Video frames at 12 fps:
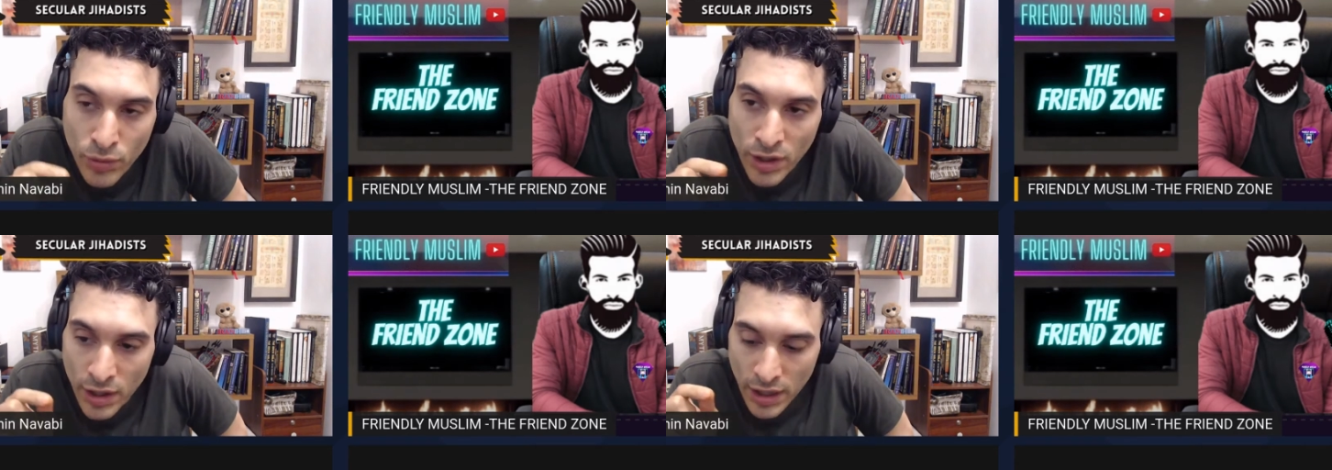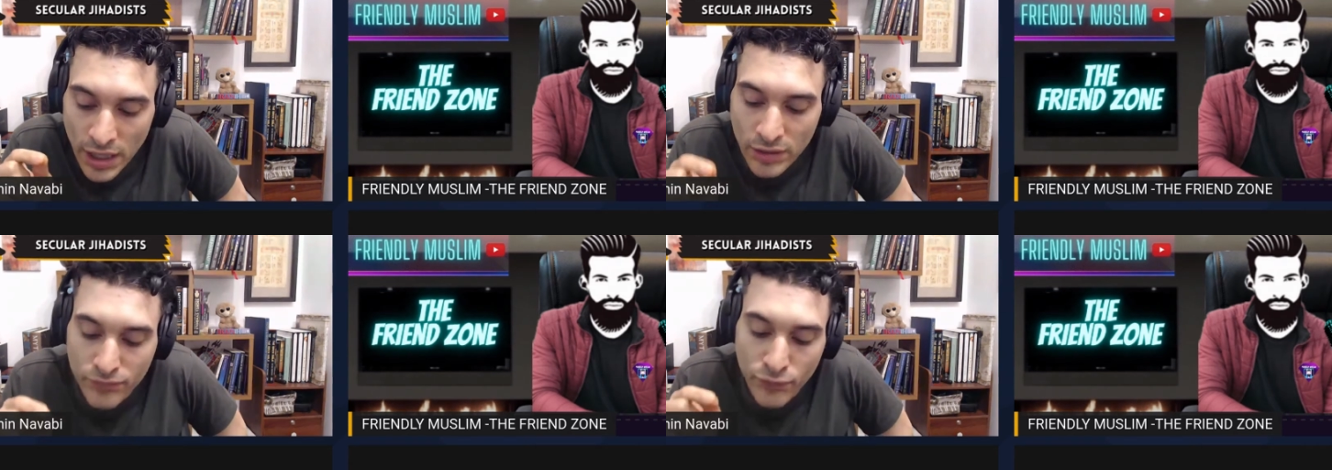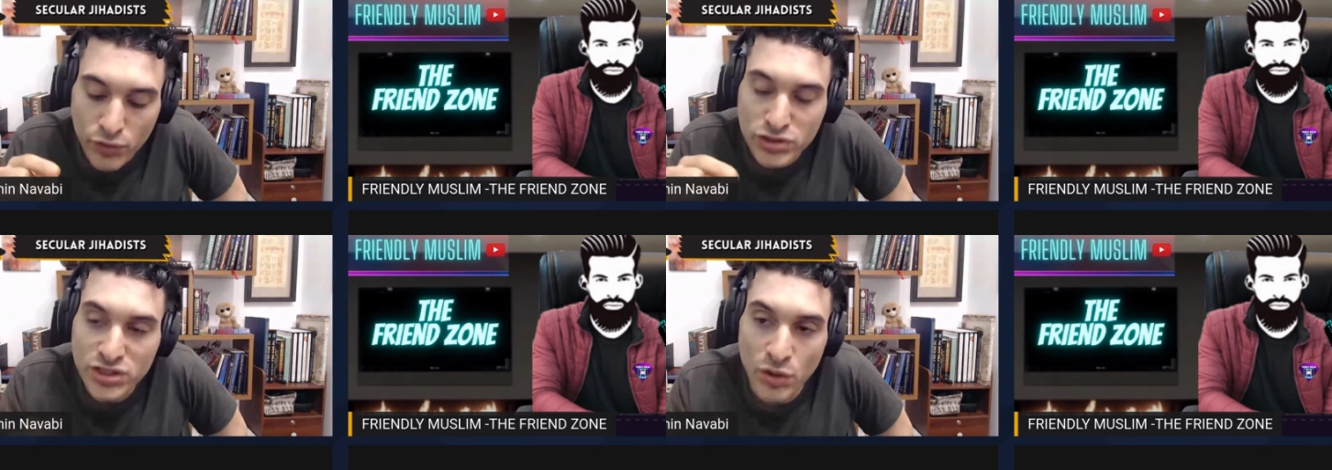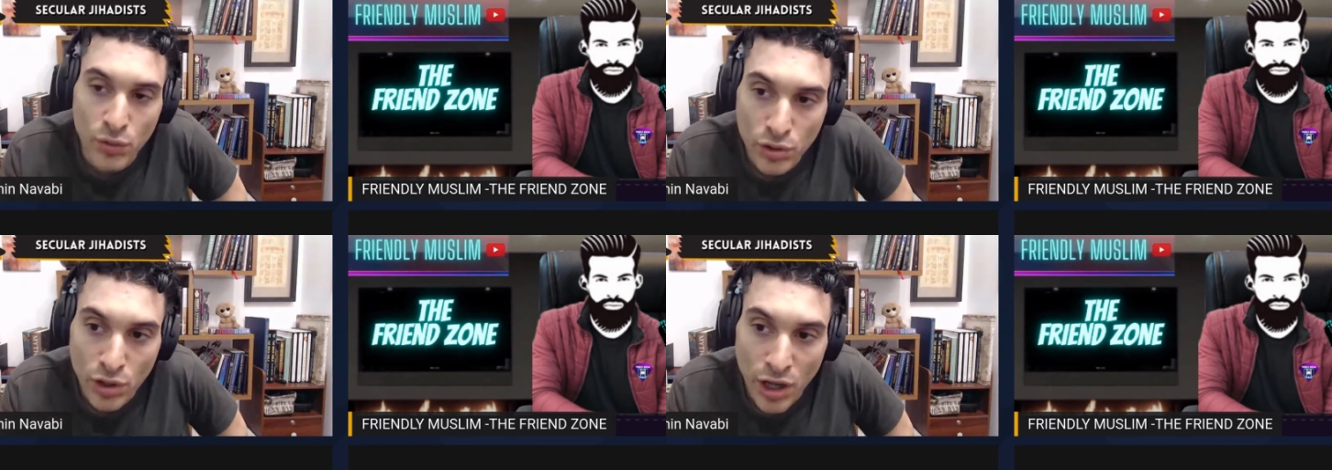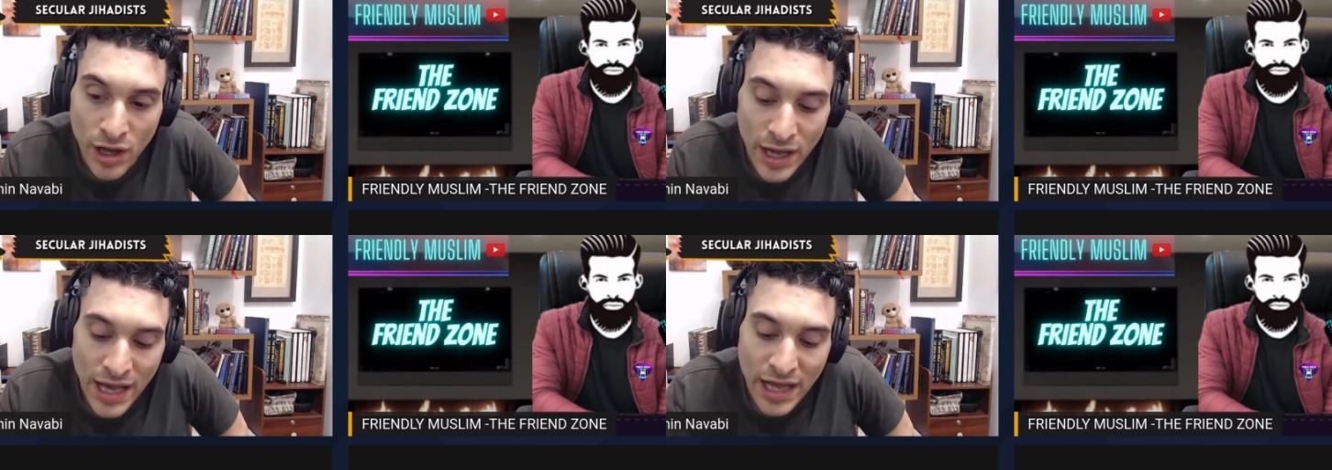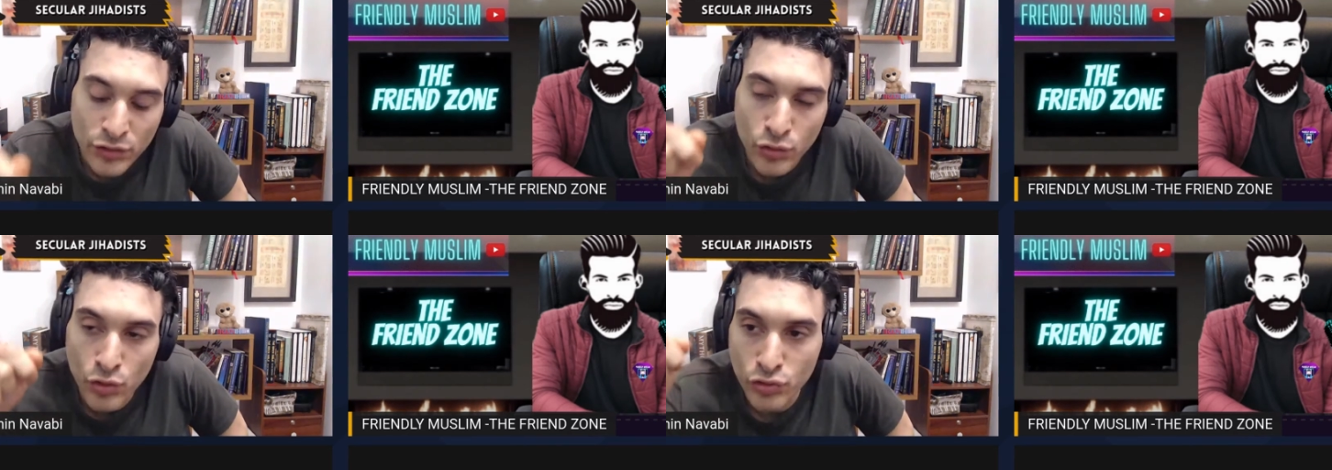Speaker 1: enforce their own law and
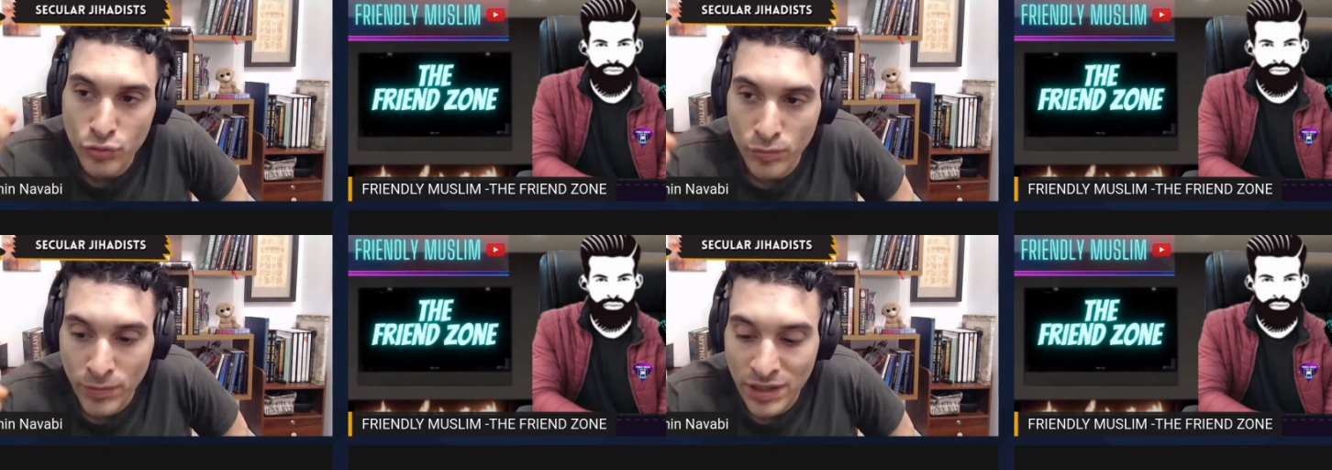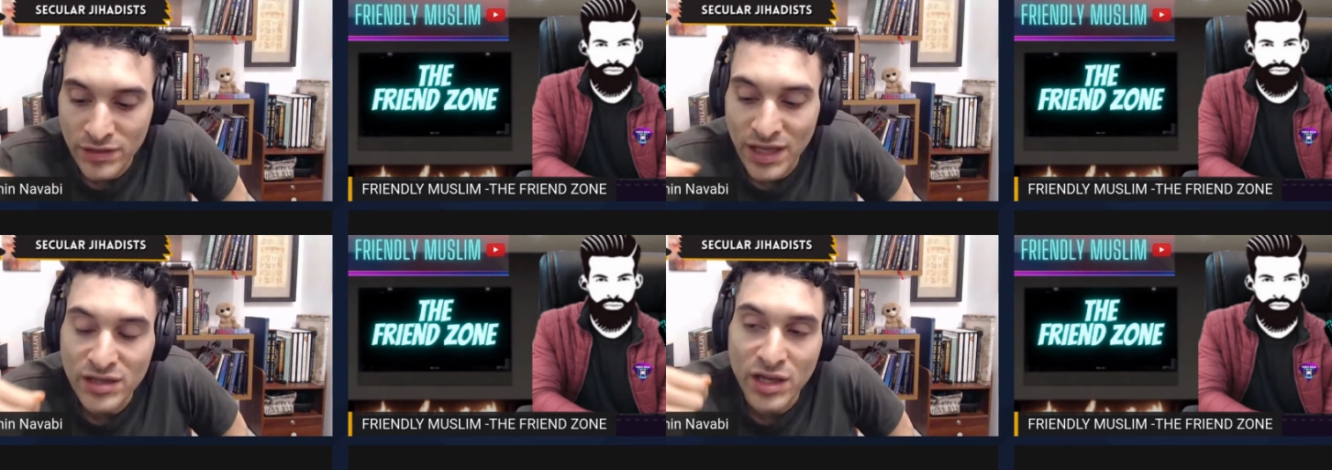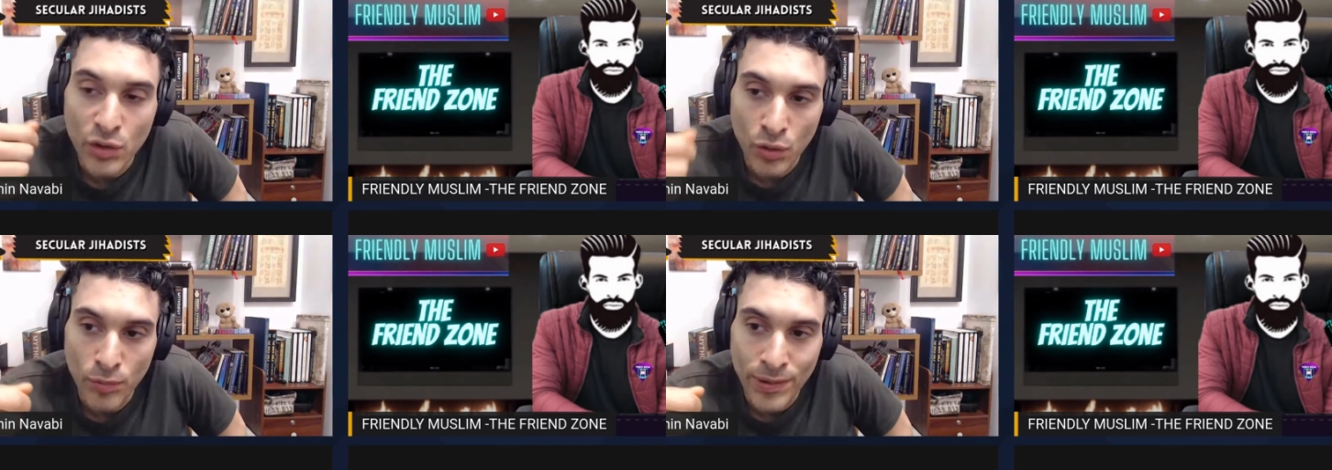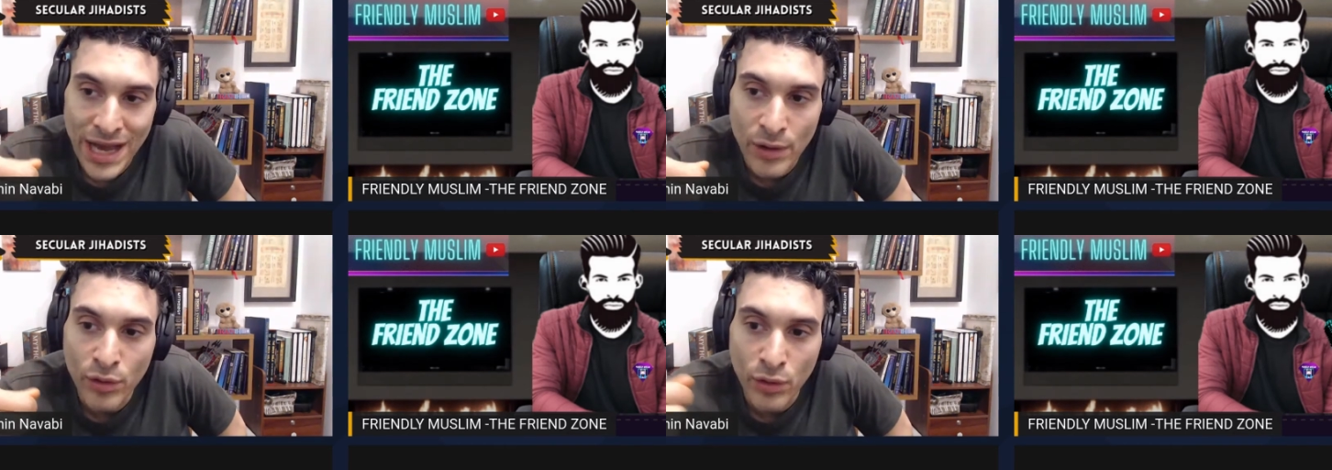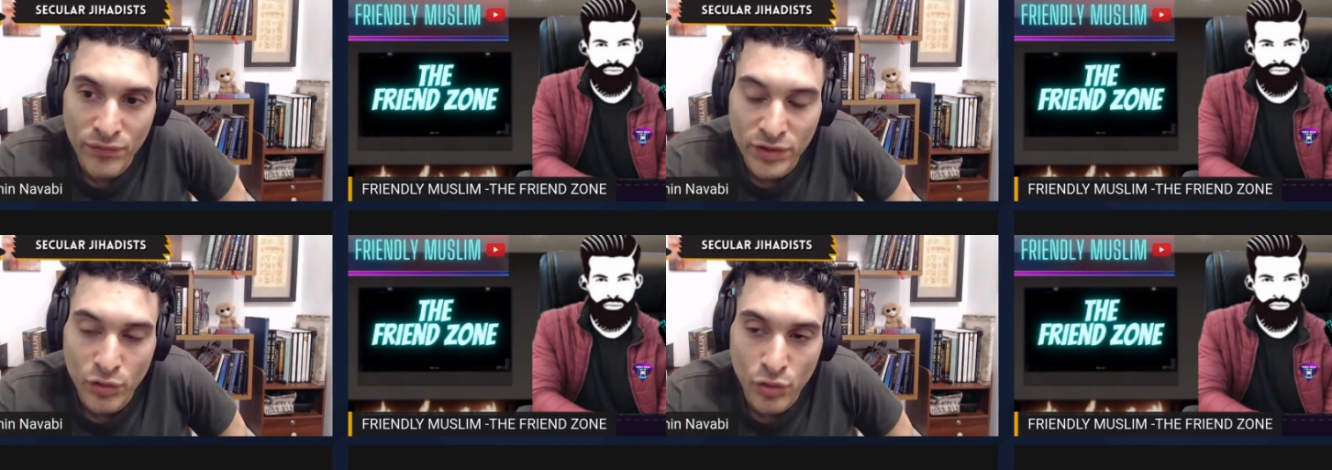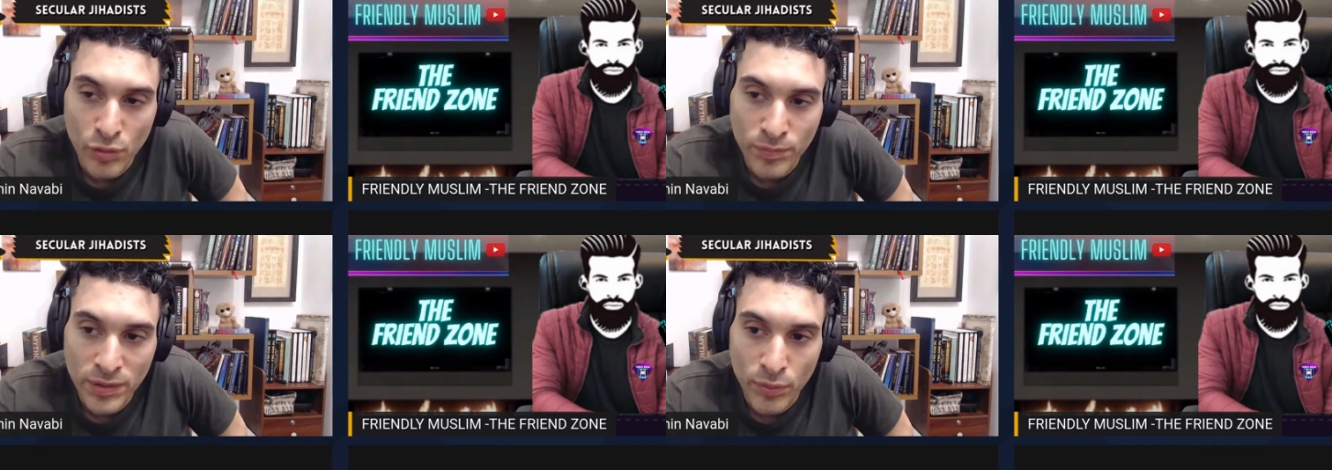to maintain their own power over their own
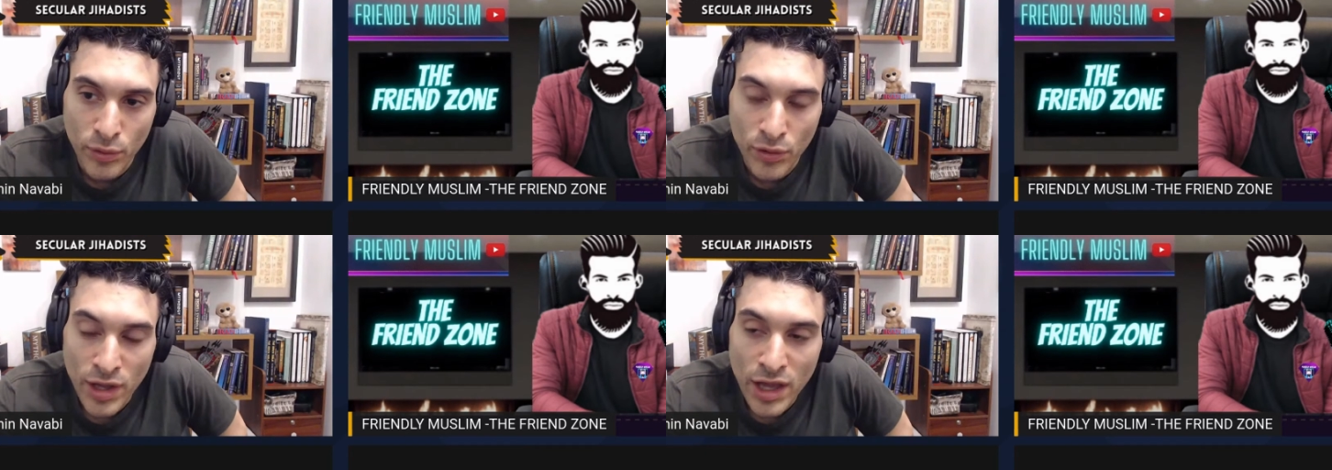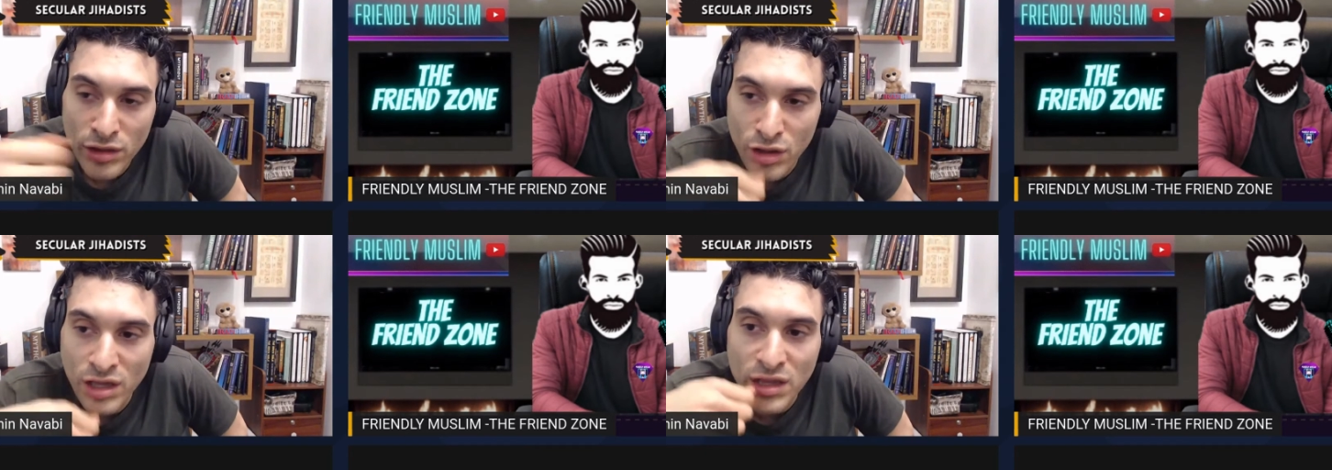people, not the